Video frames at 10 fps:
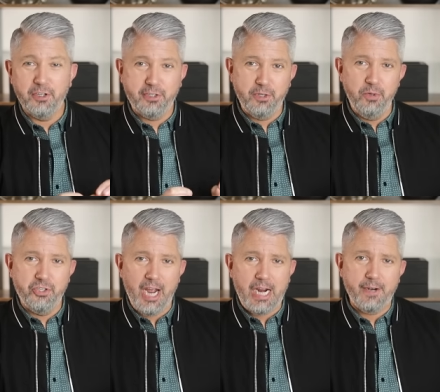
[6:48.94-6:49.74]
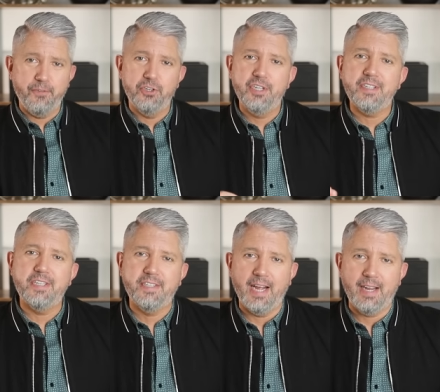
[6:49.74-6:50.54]
the suit jacket for just a
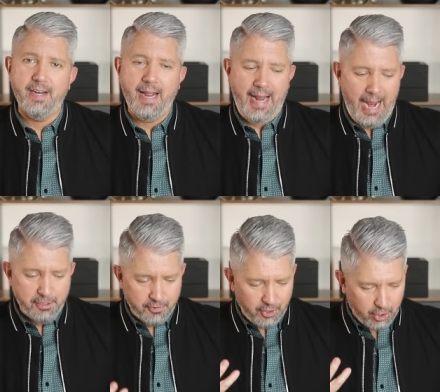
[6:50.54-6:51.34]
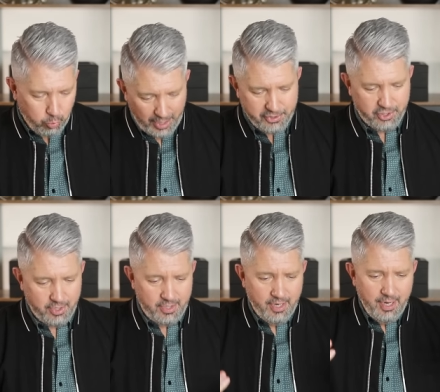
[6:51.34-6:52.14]
second and answer the
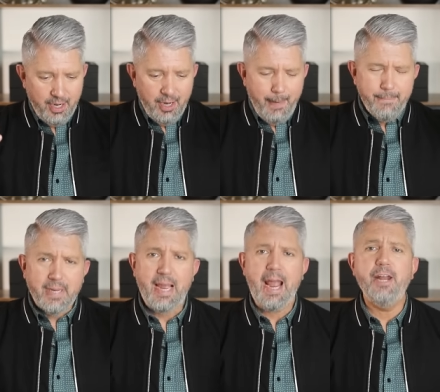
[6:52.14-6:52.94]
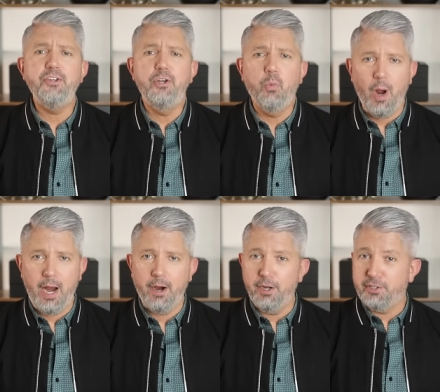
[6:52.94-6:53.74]
question can you
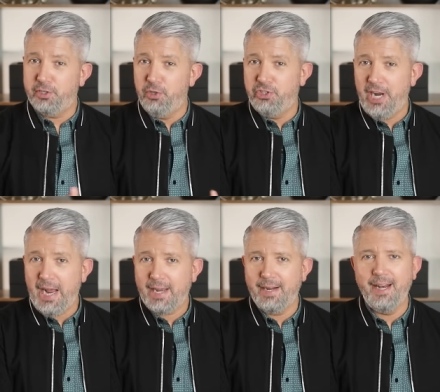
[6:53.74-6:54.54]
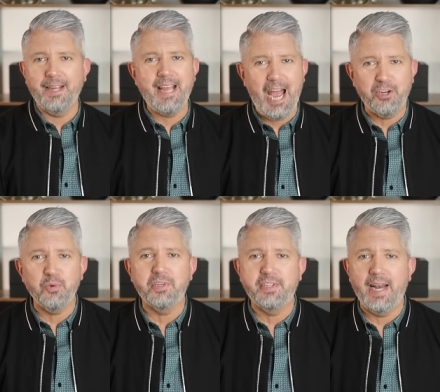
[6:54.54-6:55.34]
wear a suit jacket in a
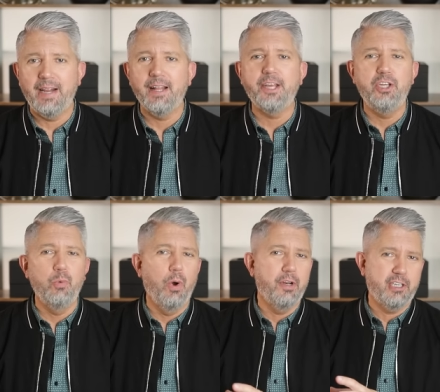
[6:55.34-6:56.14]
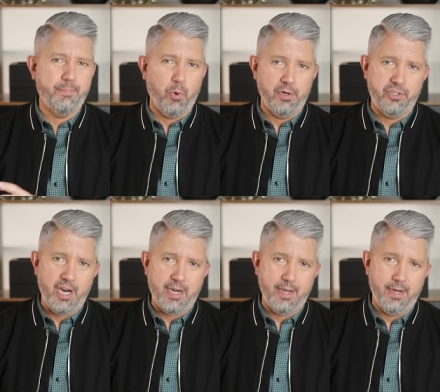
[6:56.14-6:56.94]
casual setting like you would a sports
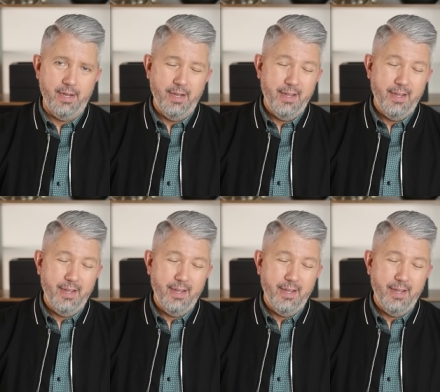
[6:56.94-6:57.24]
jacket?